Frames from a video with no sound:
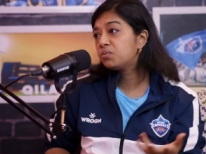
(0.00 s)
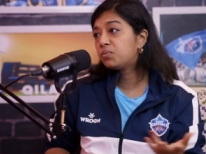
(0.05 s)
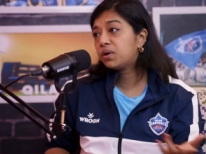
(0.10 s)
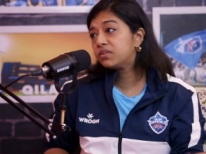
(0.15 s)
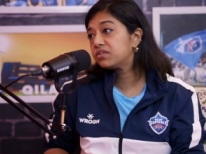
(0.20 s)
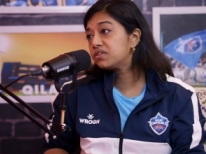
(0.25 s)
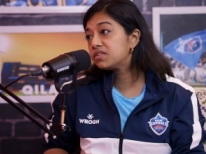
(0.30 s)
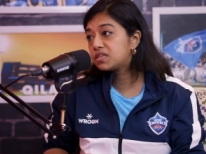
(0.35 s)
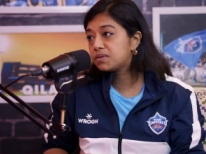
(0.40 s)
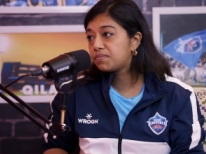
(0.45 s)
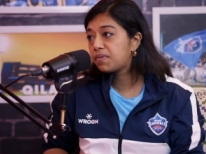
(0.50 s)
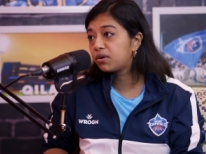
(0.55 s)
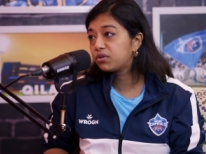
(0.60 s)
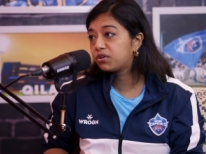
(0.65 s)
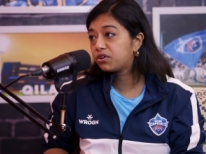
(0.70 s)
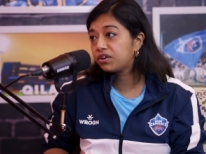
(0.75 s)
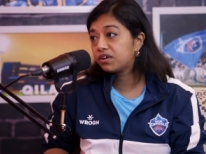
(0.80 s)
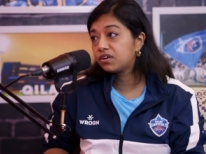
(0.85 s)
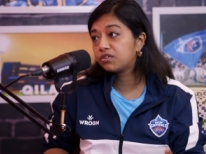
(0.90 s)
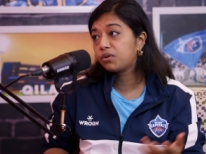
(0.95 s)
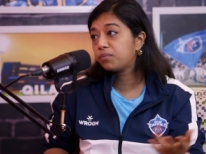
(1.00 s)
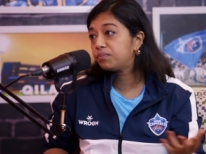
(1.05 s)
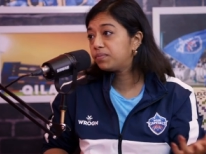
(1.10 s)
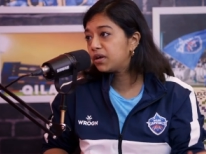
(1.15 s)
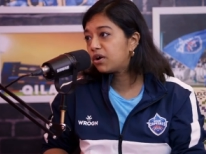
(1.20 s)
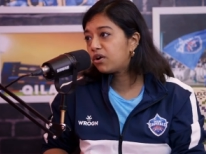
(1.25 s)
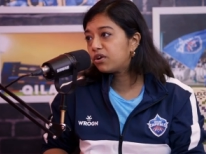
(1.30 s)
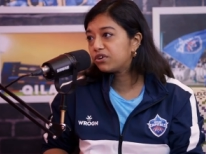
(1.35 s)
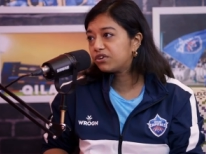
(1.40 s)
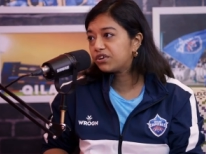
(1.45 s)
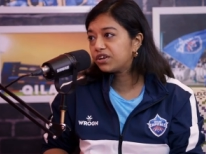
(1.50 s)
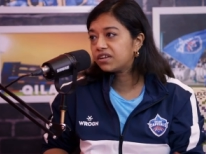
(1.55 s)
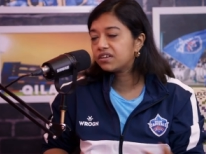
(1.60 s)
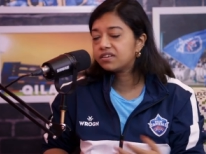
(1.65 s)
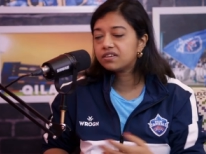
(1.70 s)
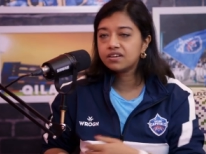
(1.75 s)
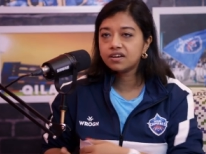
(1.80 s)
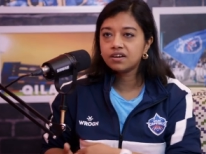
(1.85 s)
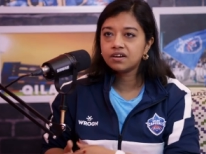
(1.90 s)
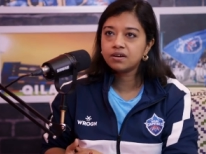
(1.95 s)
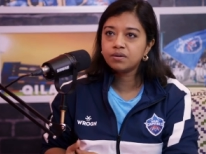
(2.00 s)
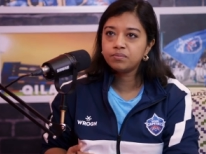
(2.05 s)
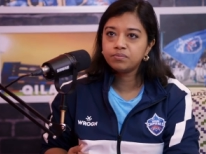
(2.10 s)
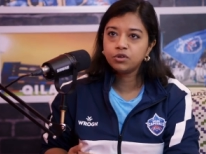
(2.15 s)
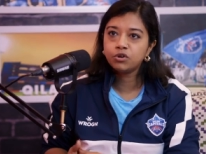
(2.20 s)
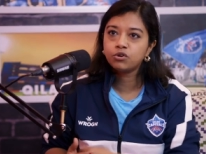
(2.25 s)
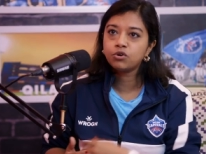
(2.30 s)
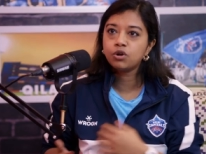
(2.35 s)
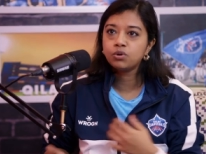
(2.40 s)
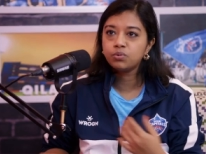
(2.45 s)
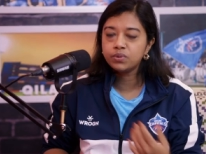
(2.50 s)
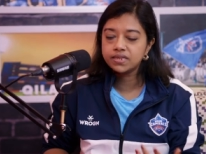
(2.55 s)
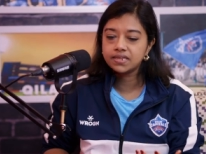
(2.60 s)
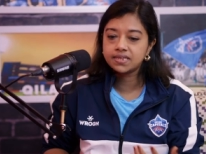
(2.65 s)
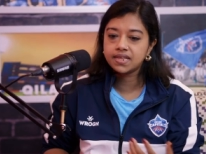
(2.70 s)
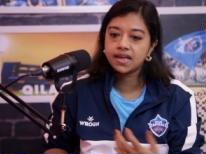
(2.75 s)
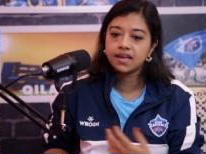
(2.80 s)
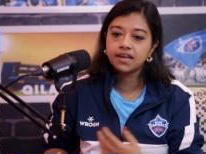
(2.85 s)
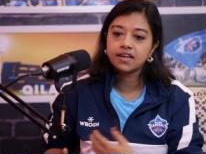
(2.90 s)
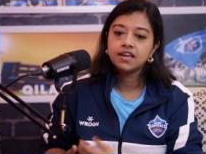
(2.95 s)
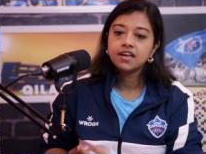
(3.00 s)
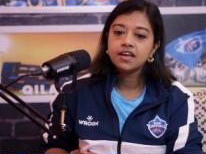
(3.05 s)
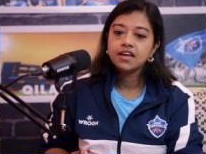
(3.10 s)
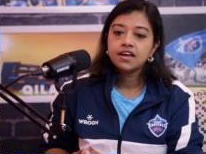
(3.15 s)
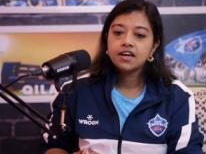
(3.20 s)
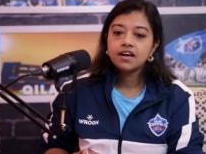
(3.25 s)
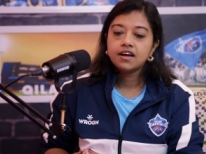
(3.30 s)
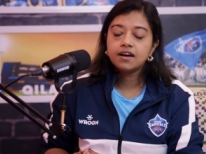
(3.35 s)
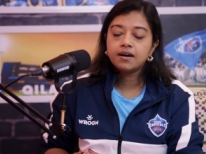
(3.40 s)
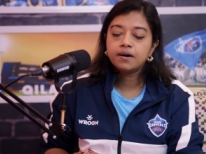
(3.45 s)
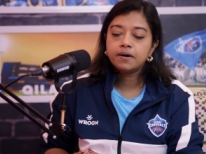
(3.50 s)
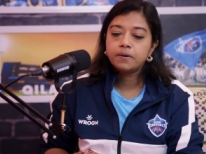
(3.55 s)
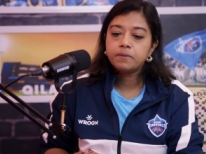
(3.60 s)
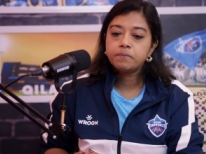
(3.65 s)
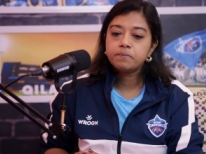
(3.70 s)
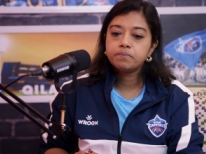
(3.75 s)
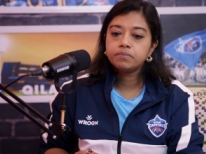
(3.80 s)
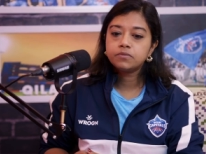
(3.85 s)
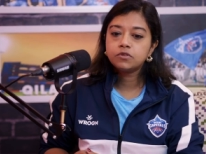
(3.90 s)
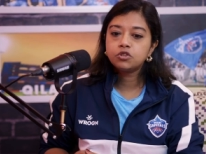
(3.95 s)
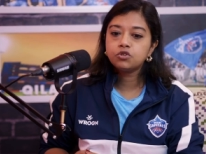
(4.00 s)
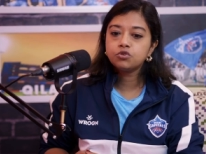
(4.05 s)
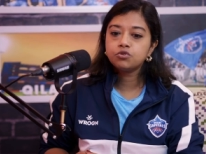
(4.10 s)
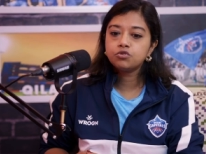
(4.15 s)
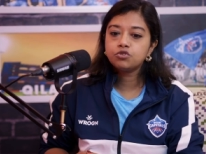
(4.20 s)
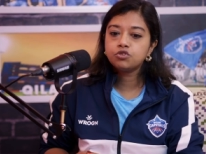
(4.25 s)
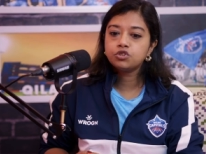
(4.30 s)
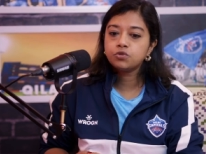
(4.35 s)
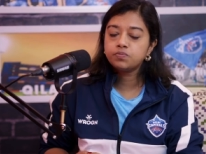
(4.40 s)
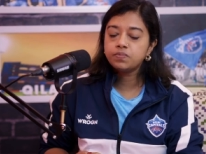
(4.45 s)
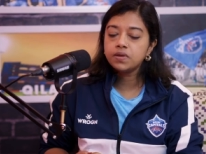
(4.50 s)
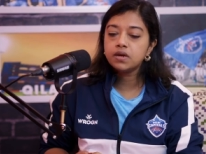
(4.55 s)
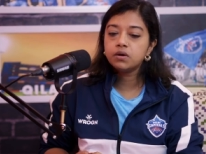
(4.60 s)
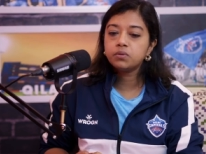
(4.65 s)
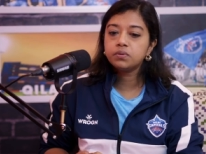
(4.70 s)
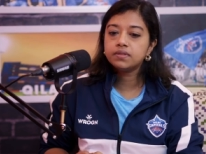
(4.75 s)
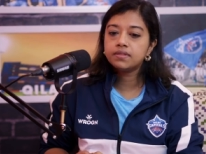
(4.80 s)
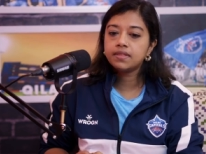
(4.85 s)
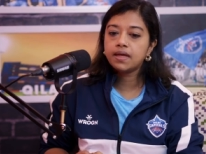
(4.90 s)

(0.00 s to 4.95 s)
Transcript: whether it's about cricket or beyond cricket. Uh, you're always there. Um, to to speak with